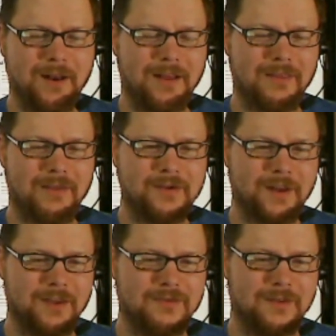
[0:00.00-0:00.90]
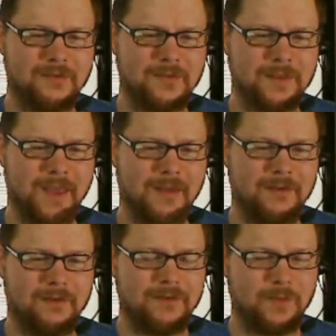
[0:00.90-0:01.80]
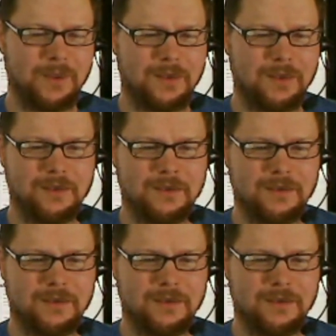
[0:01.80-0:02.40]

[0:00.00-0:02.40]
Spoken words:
and I love it and I use it every day of the week?